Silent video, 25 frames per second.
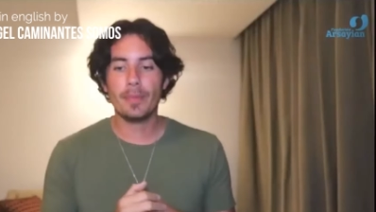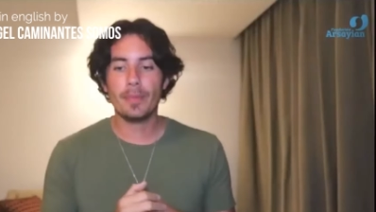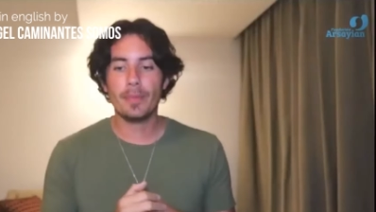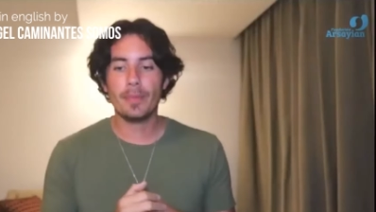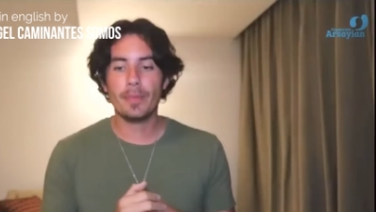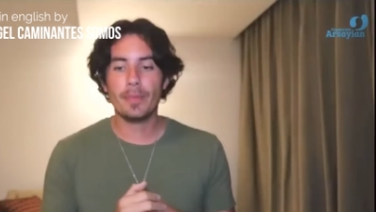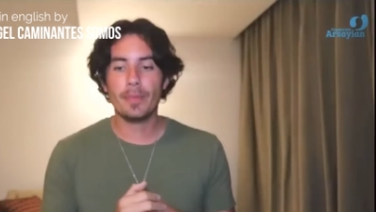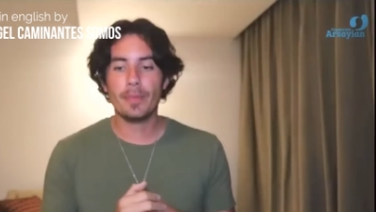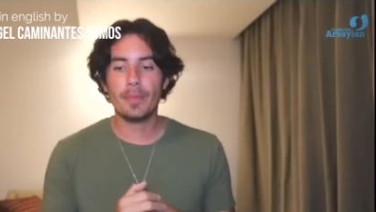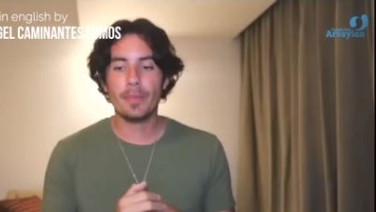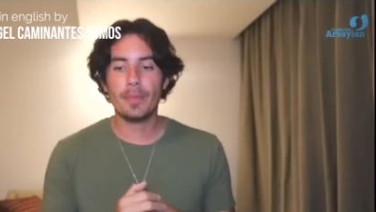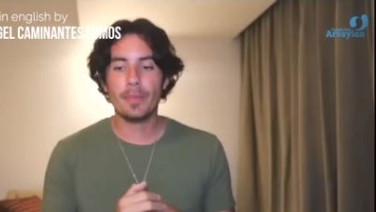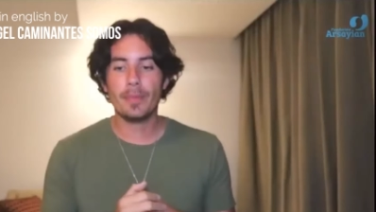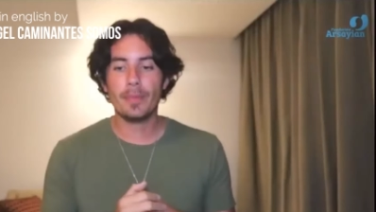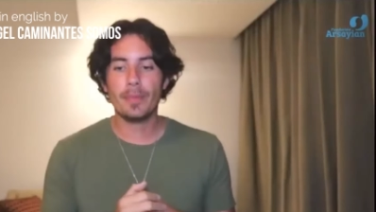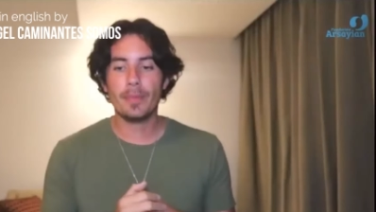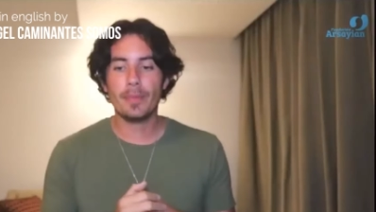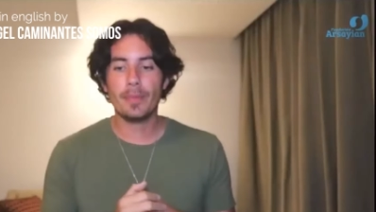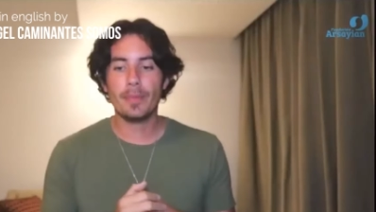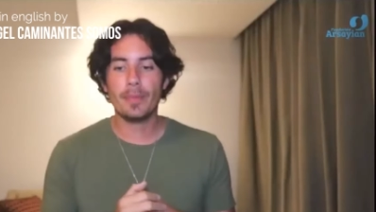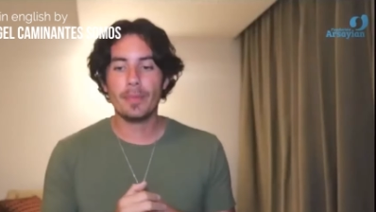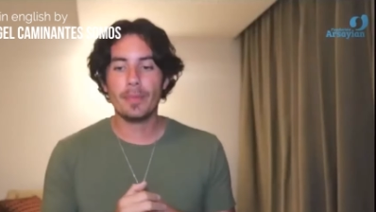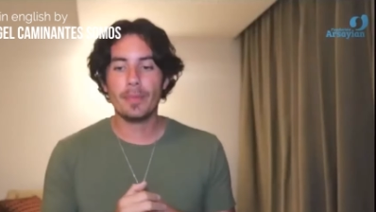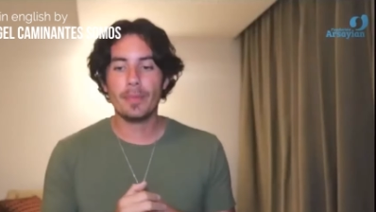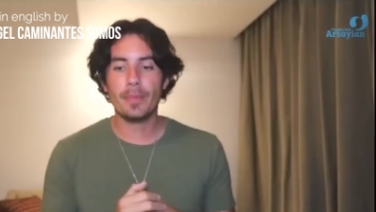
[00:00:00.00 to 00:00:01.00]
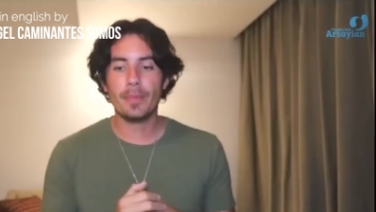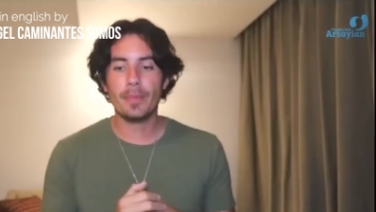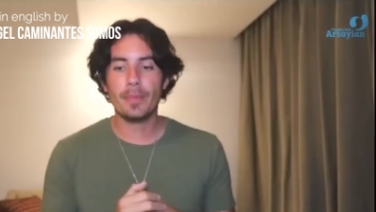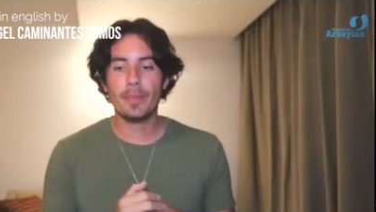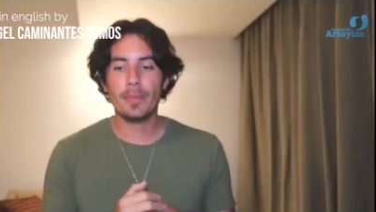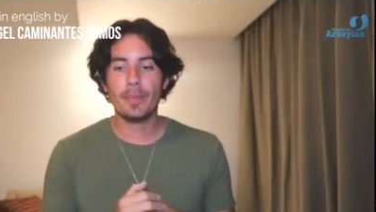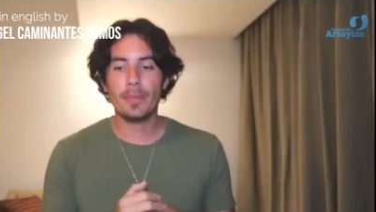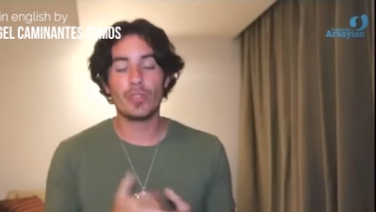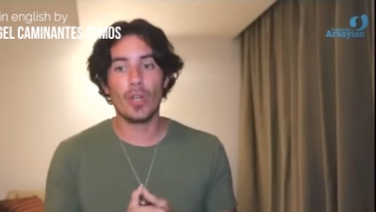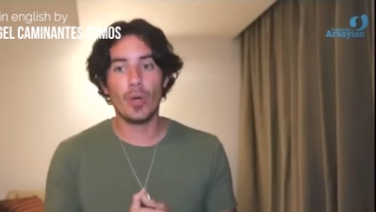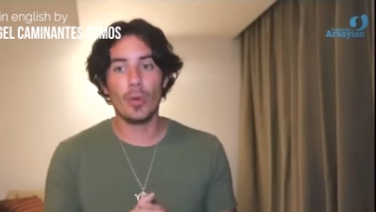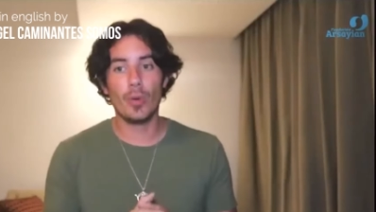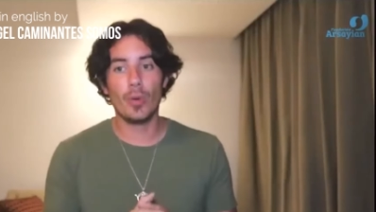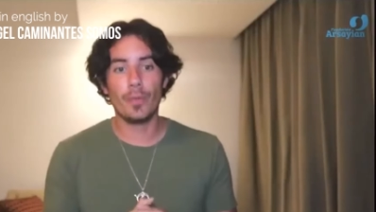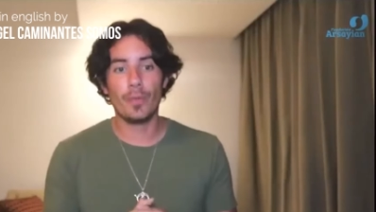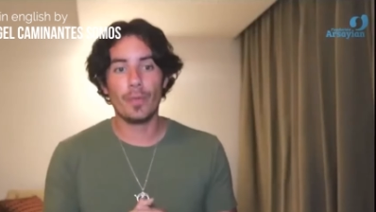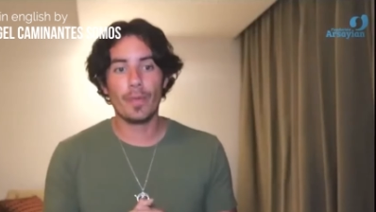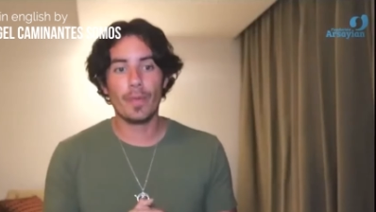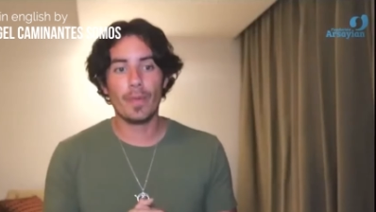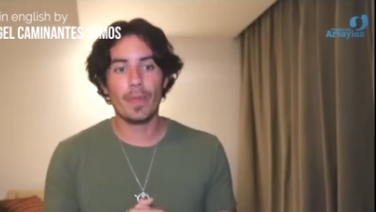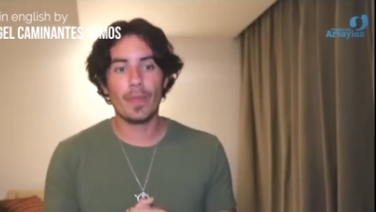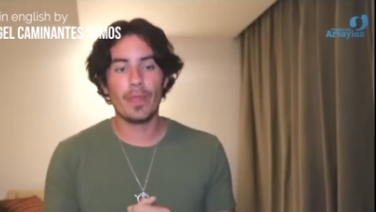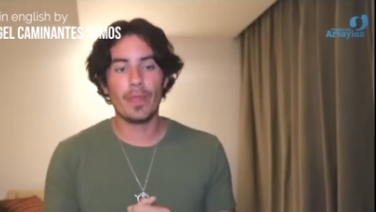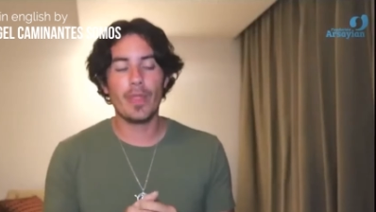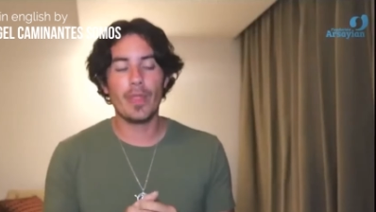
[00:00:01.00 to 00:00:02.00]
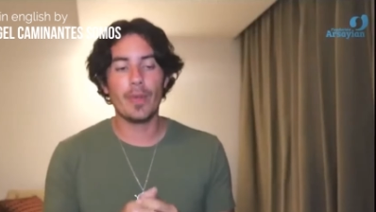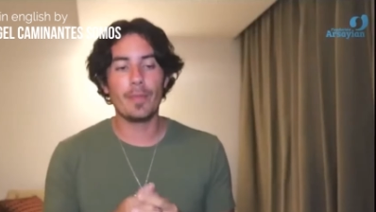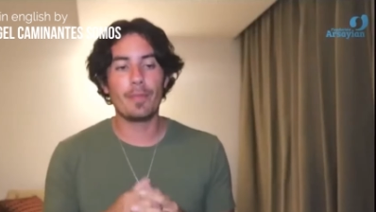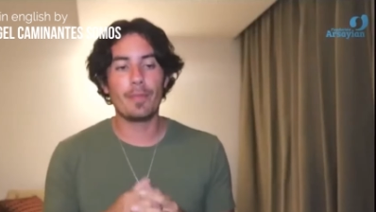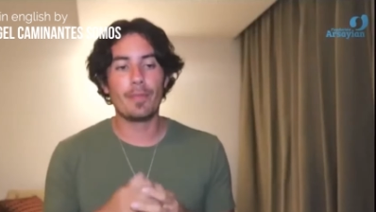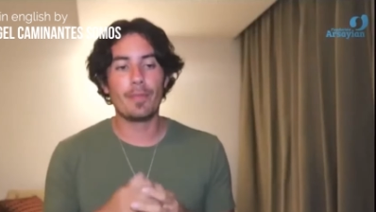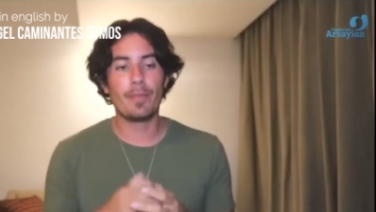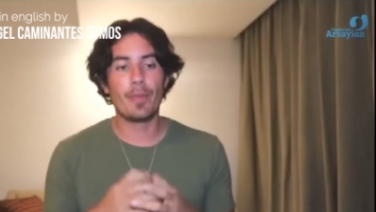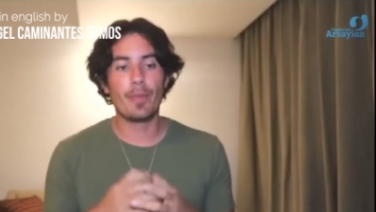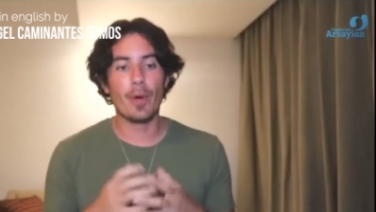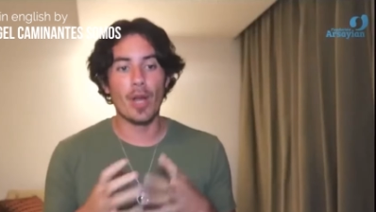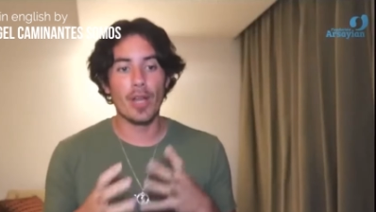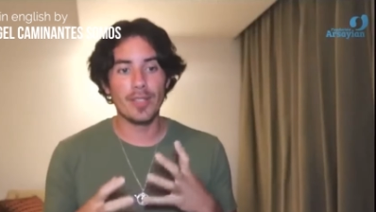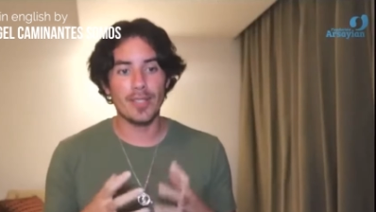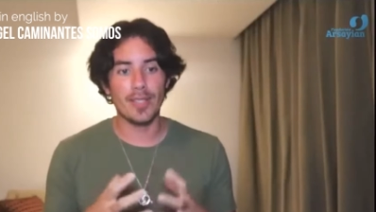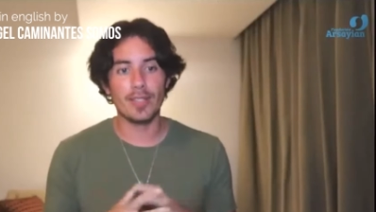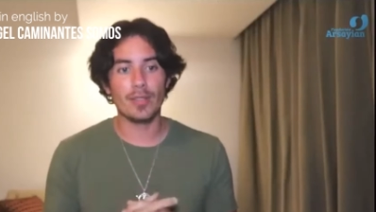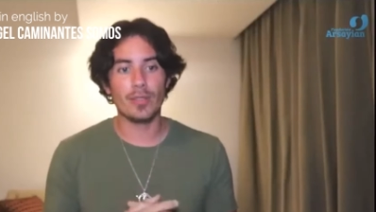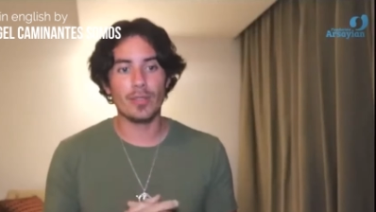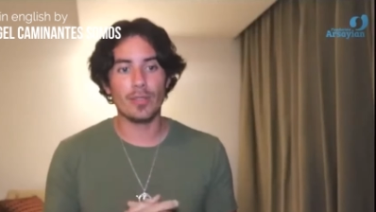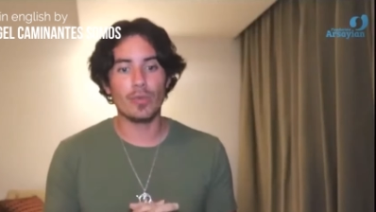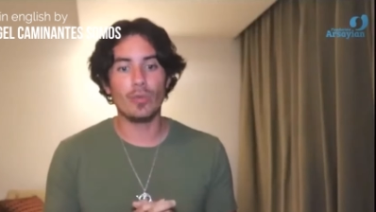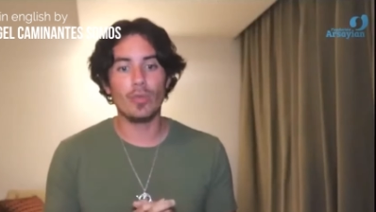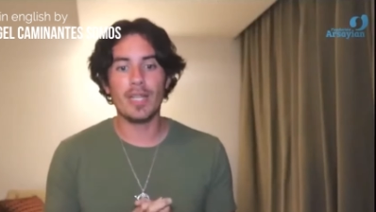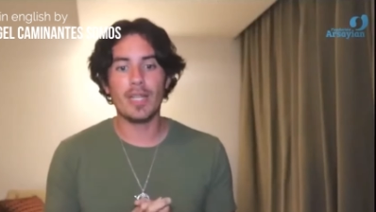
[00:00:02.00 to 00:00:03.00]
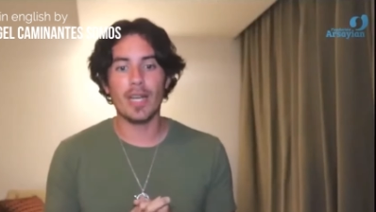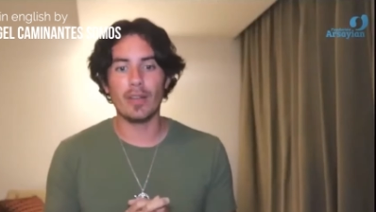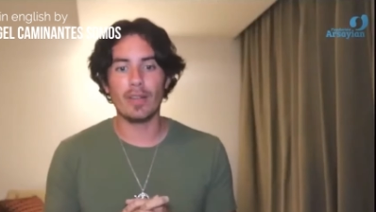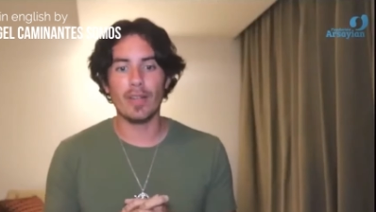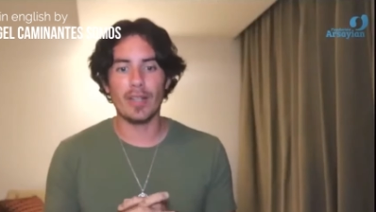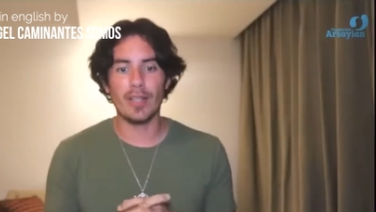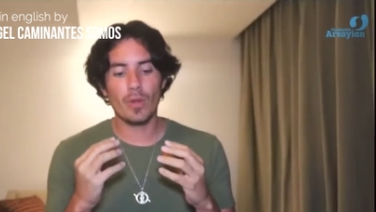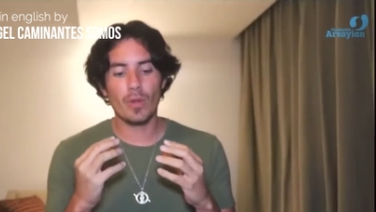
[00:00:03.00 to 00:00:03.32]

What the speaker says: So the process would be kind of like this.